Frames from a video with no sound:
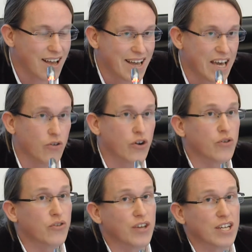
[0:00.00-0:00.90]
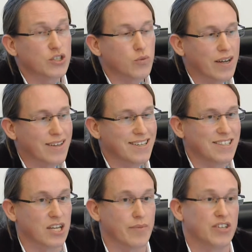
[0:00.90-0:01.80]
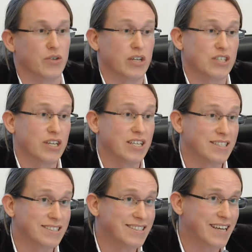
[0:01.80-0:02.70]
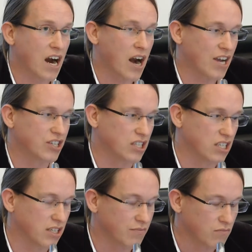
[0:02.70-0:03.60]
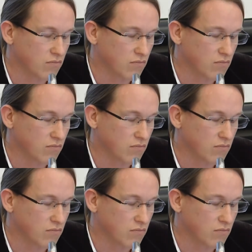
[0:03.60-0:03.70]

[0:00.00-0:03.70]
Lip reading: In order to test whether these are actually